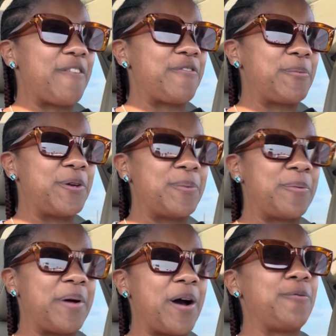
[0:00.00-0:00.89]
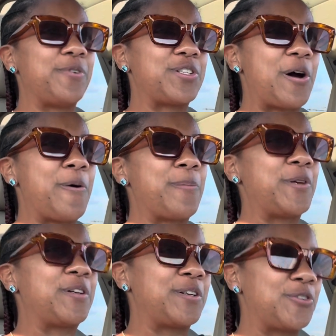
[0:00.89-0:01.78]
from them about which home
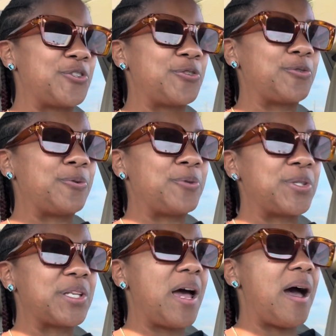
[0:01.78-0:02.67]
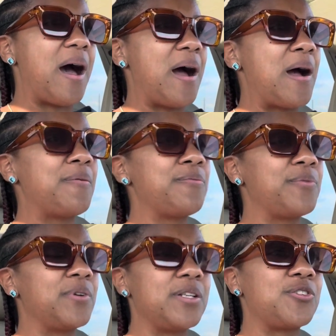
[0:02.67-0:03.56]
they're going to choose. I
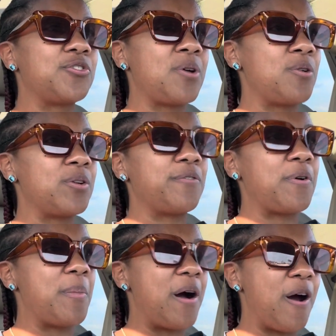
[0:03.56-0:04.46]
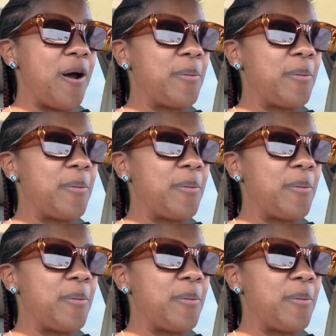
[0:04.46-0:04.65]
really strongly from my heart